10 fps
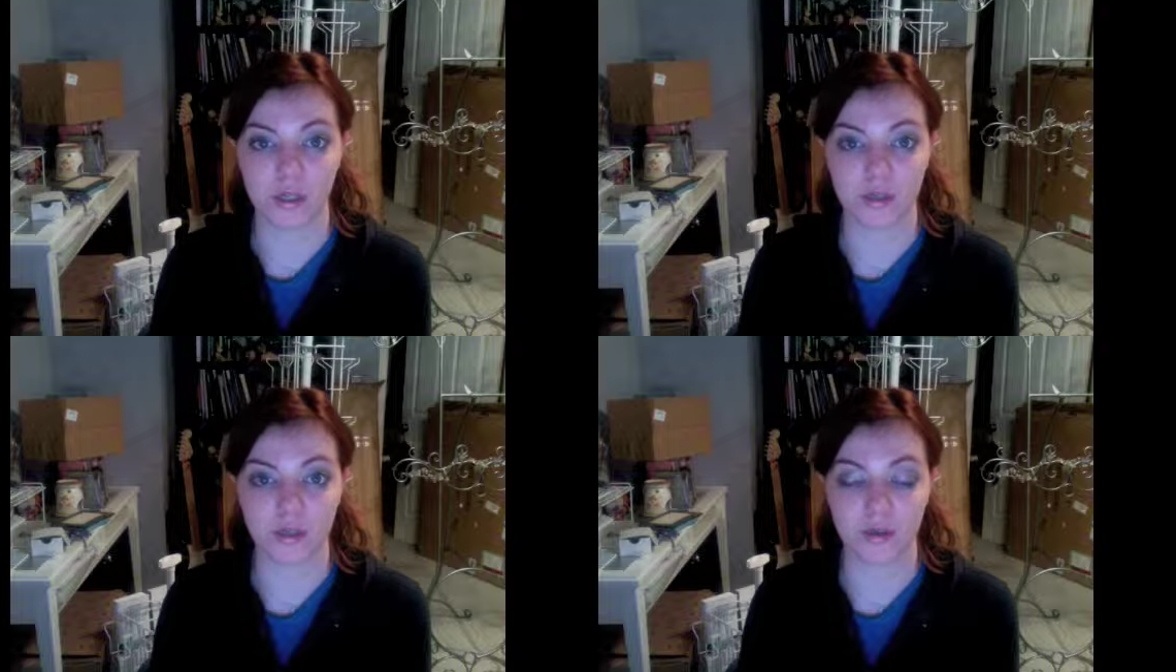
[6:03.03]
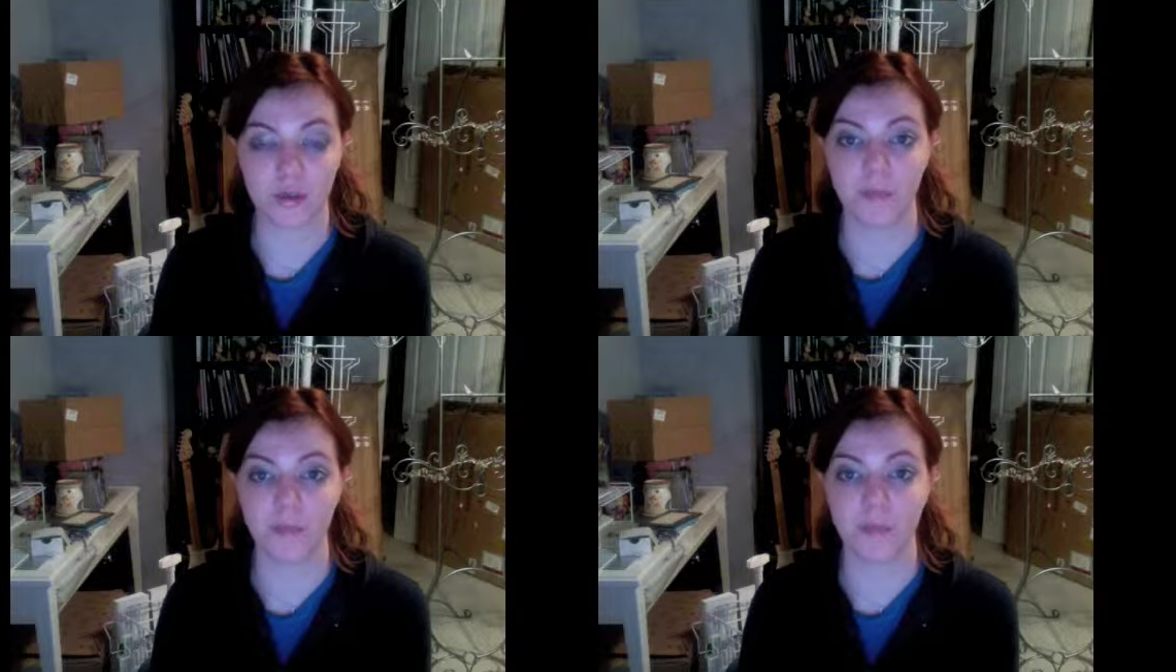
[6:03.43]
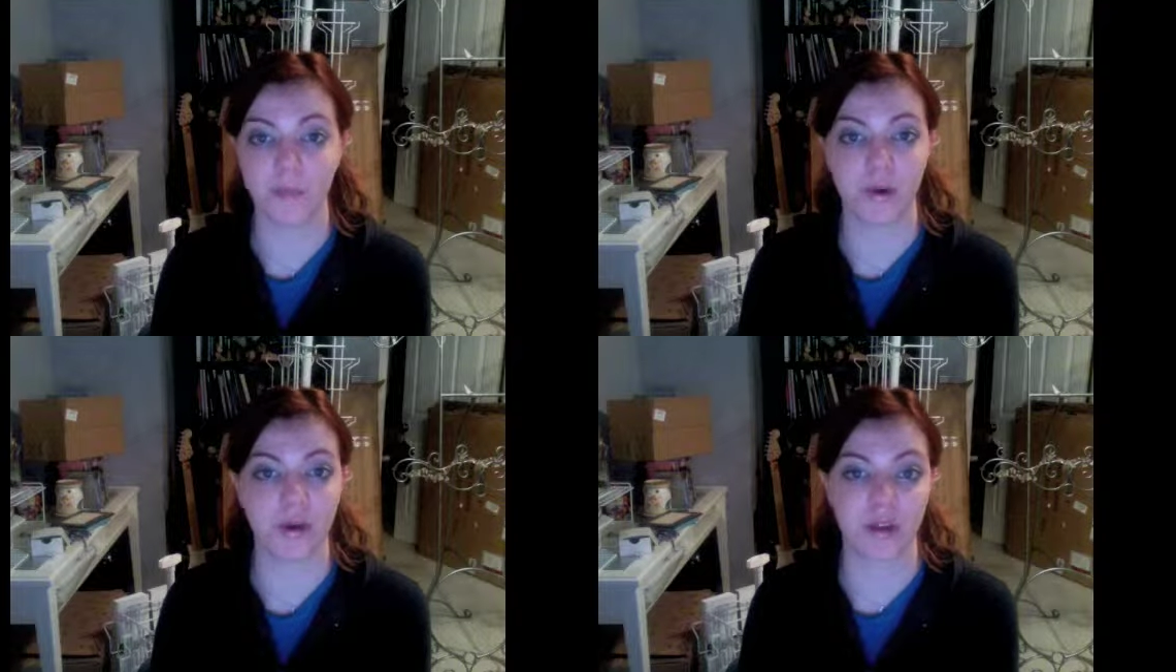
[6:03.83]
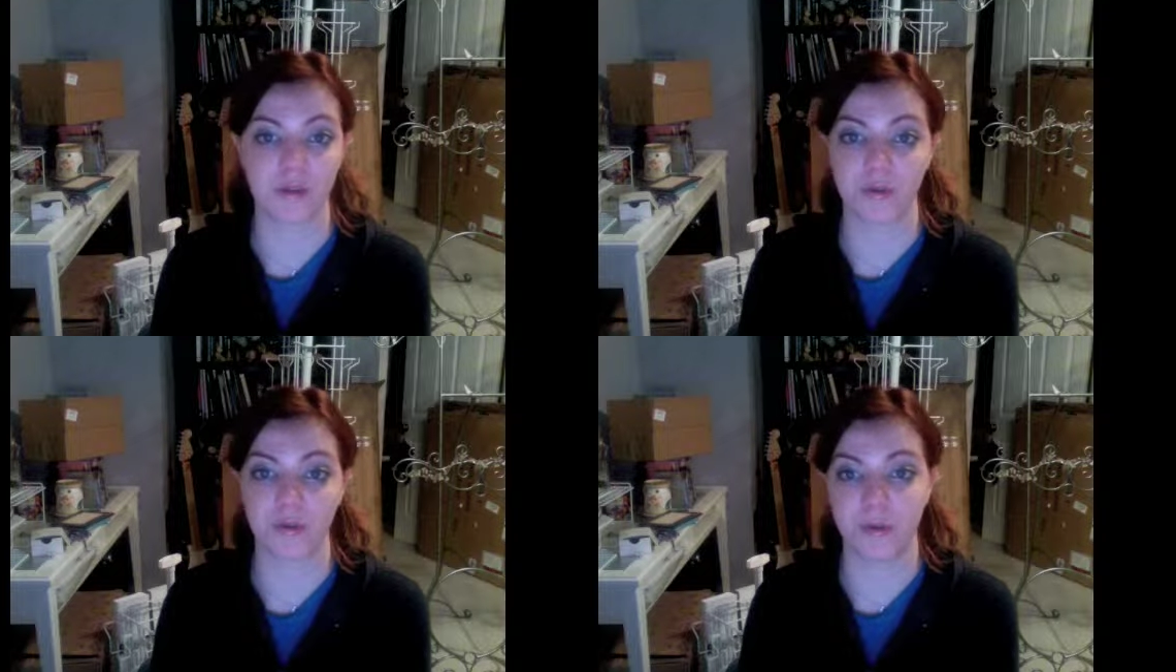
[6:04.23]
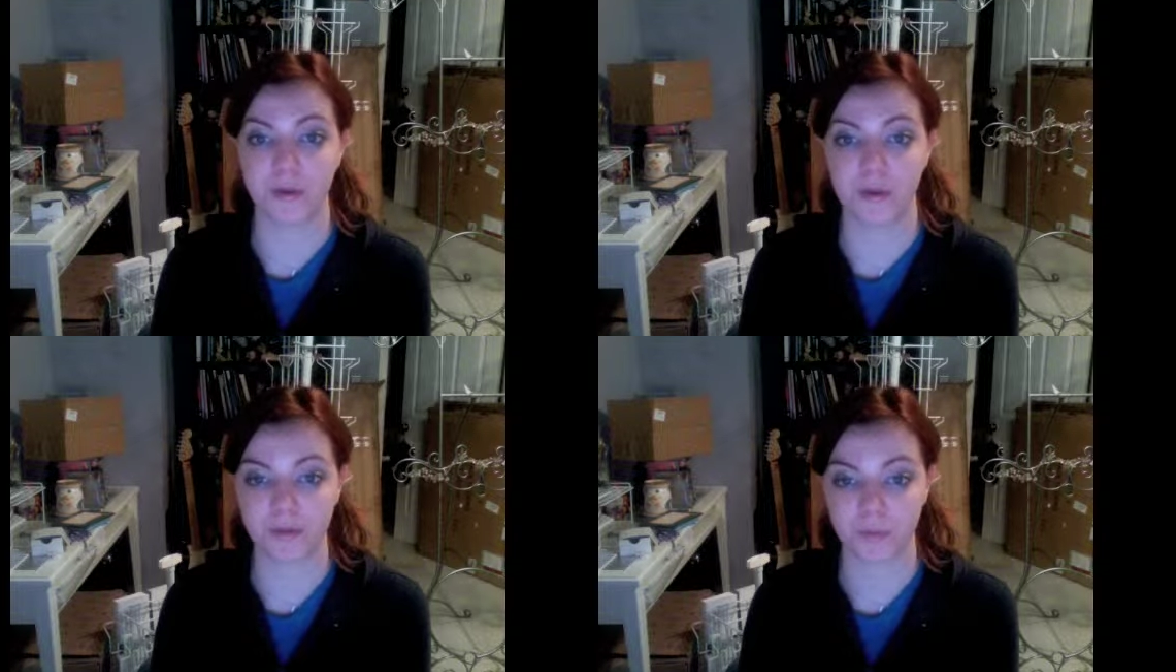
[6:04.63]
So I'm burning through
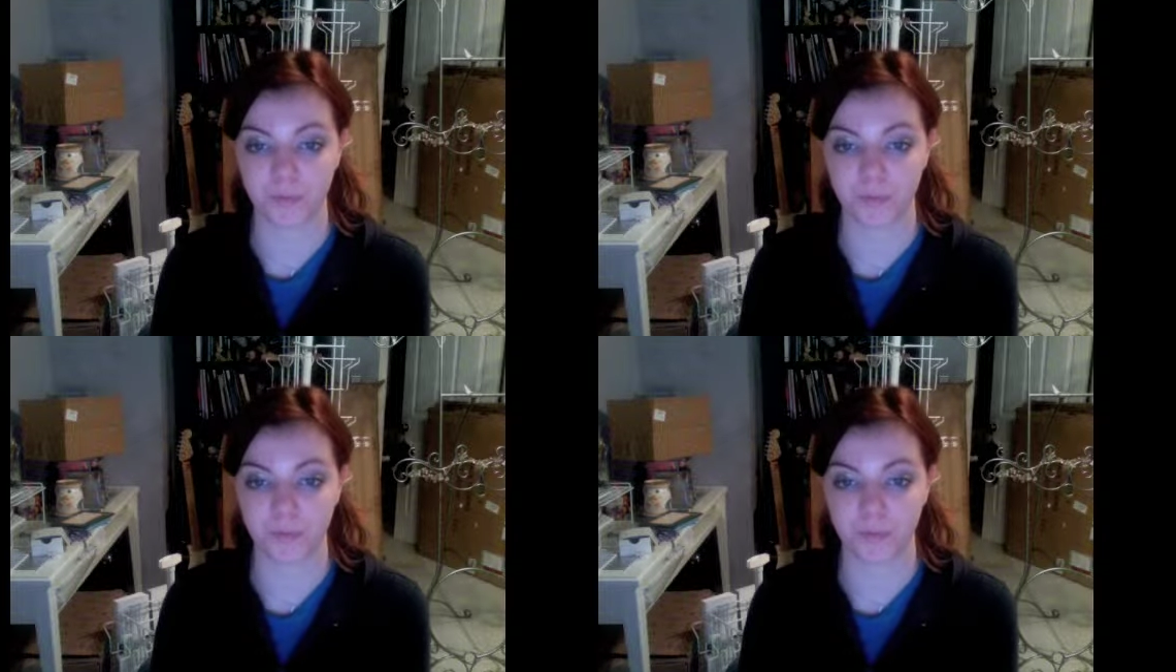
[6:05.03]
books.